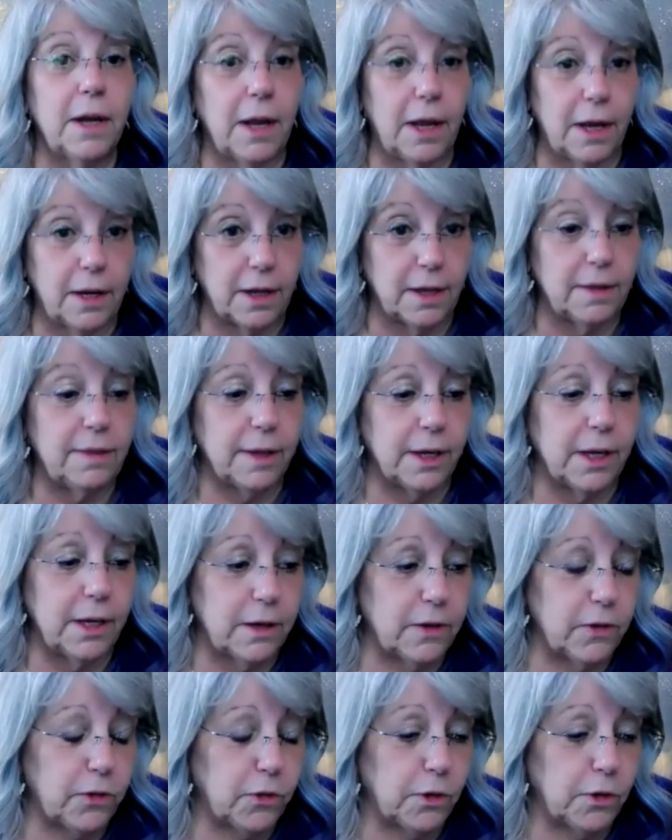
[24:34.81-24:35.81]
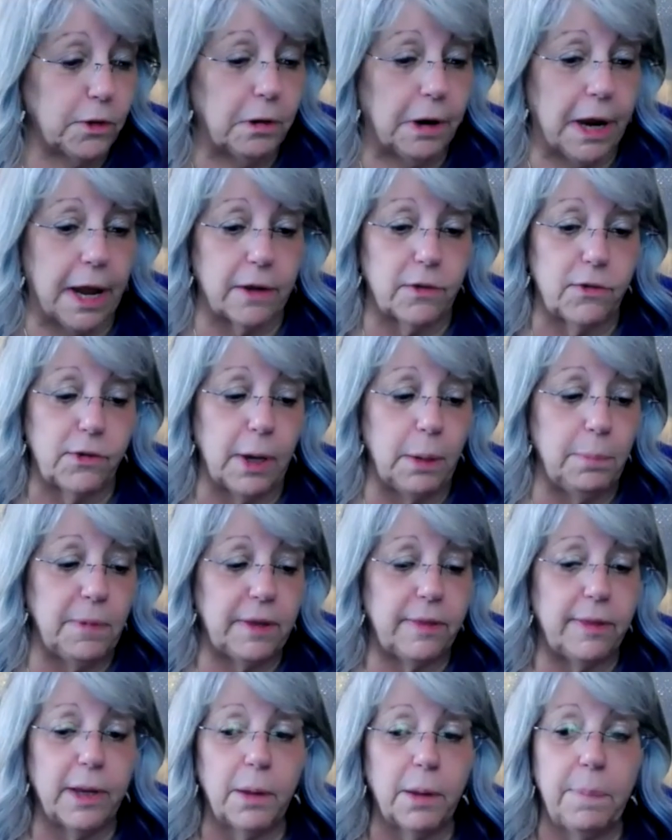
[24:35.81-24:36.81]
And I think it is correct. I
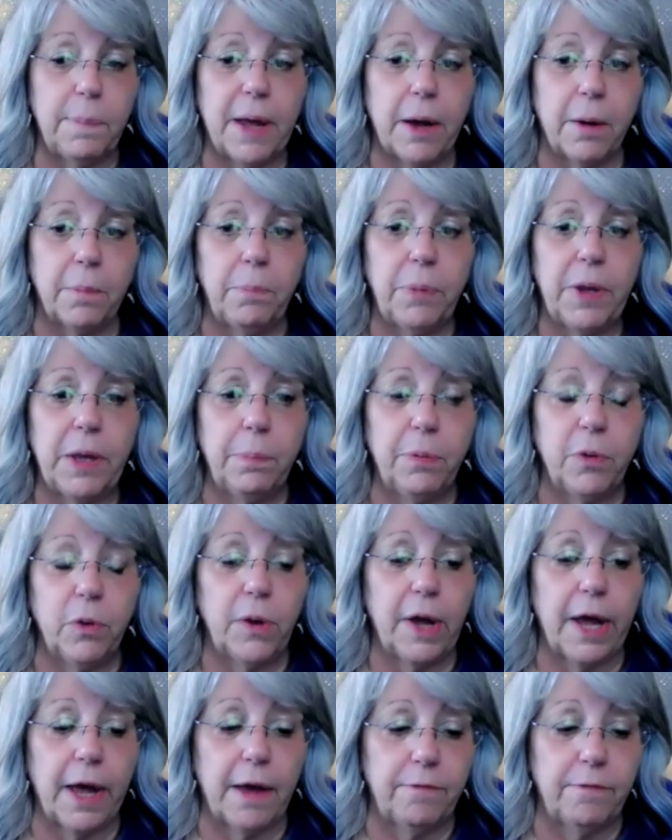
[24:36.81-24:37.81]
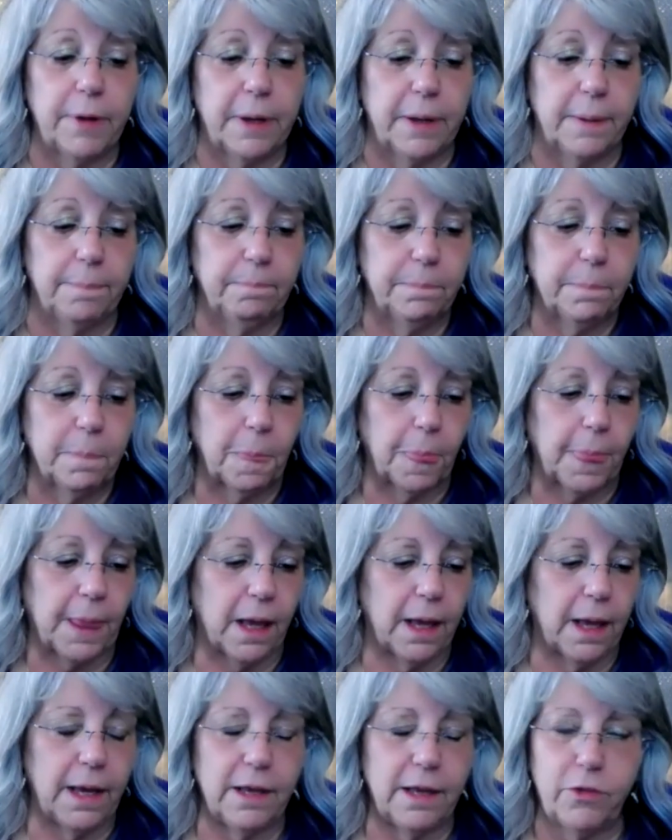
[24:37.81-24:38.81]
mean, think about people have, I
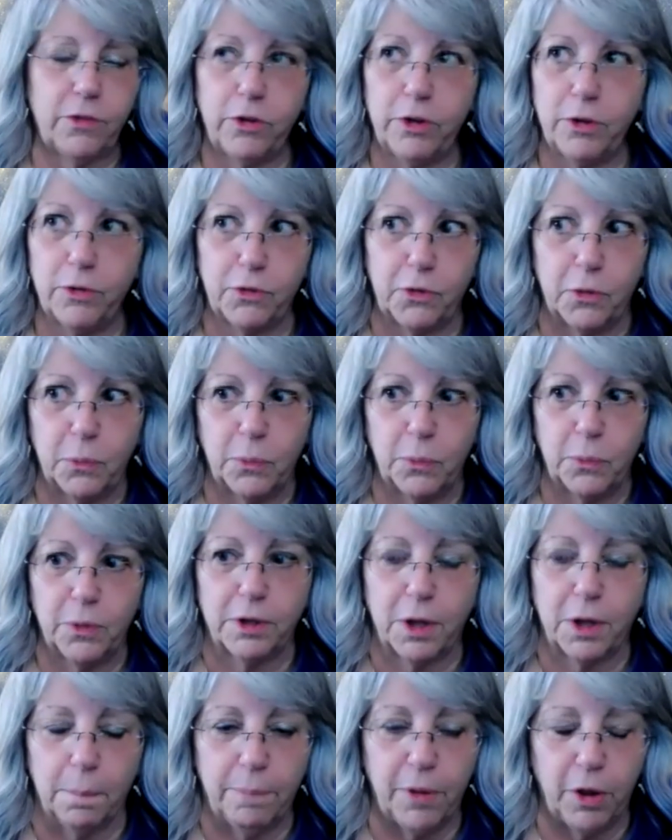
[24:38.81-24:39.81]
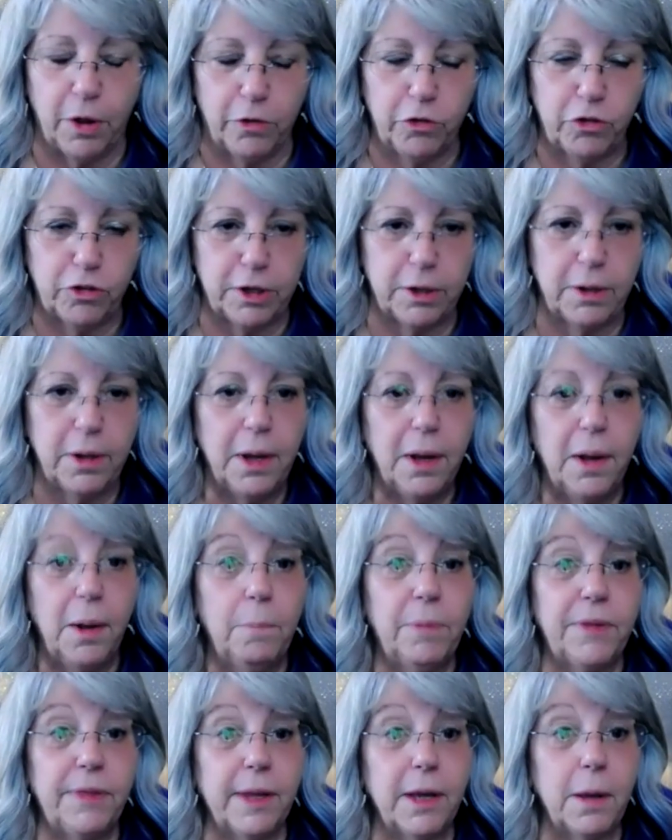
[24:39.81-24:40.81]
hate to use the word compulsion,
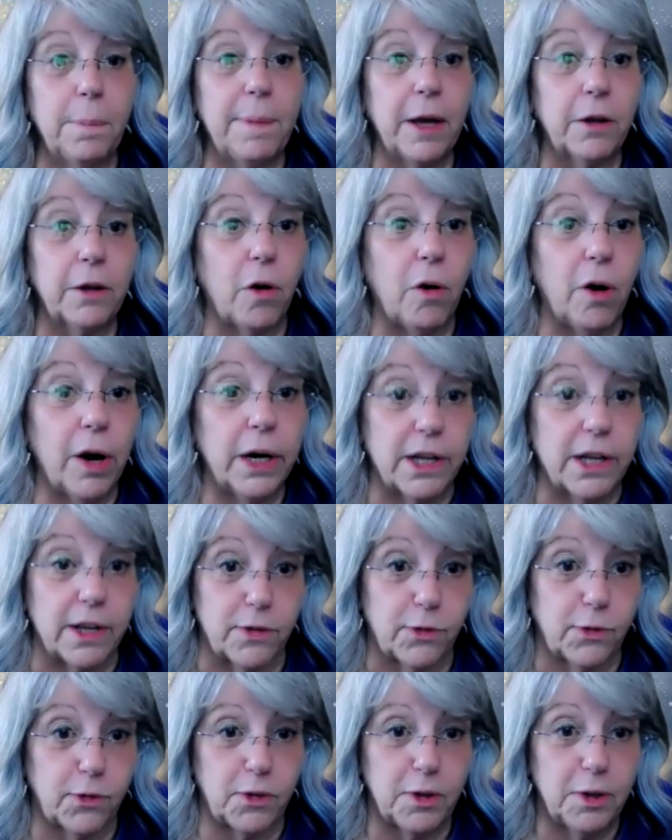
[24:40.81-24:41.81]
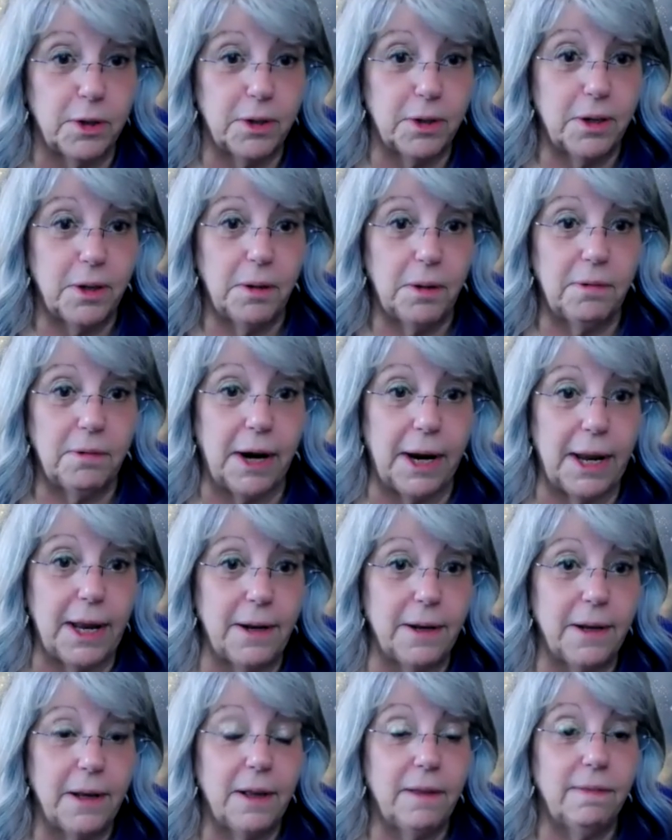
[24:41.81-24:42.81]
but think about artists,
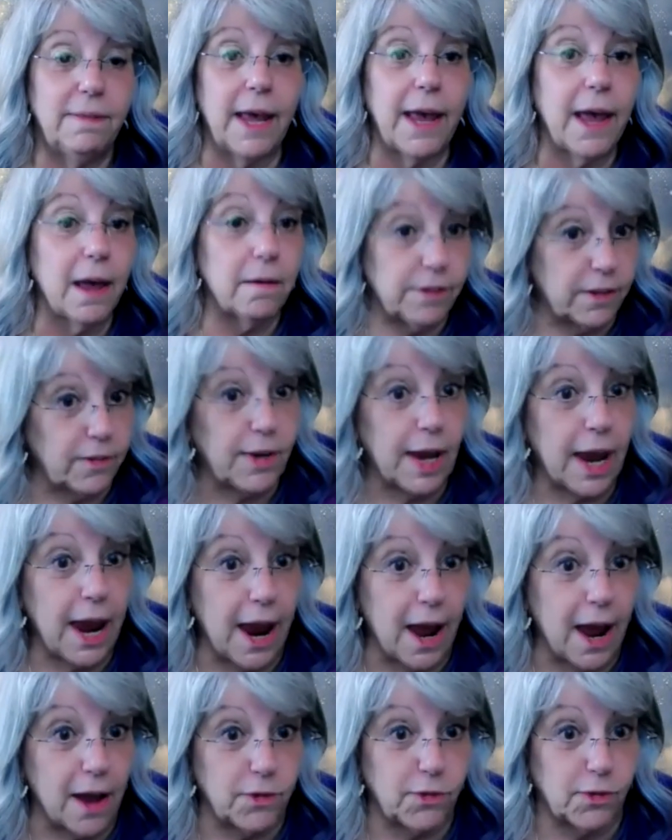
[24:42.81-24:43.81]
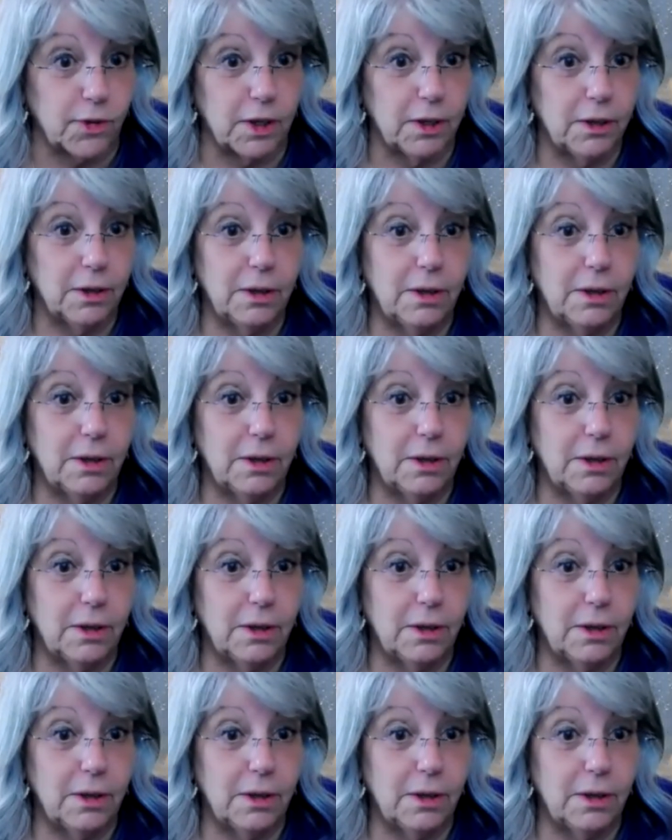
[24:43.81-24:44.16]
right? They have a task.